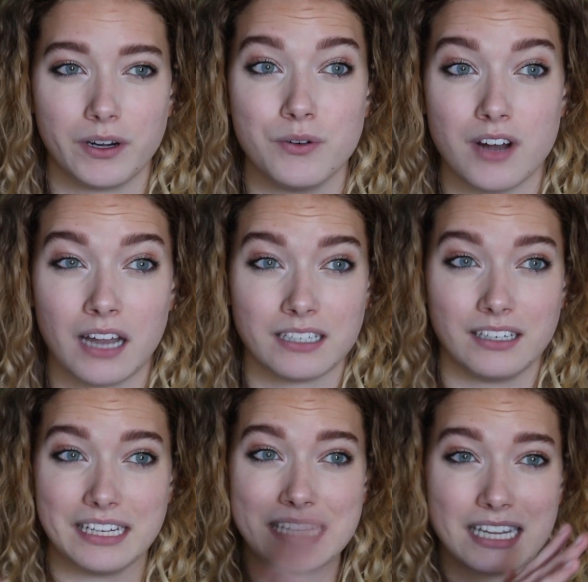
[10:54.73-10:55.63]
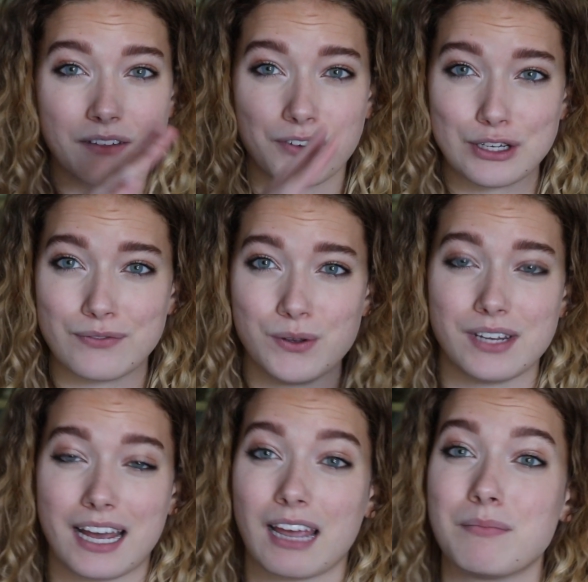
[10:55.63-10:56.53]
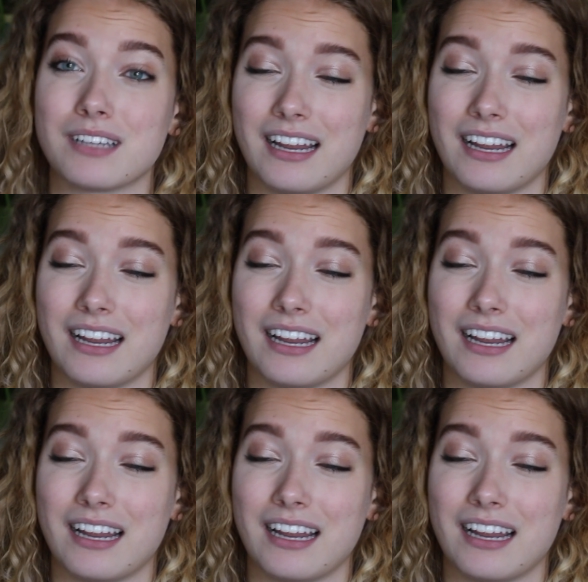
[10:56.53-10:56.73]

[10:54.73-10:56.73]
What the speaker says: who doesn't listen the first few times.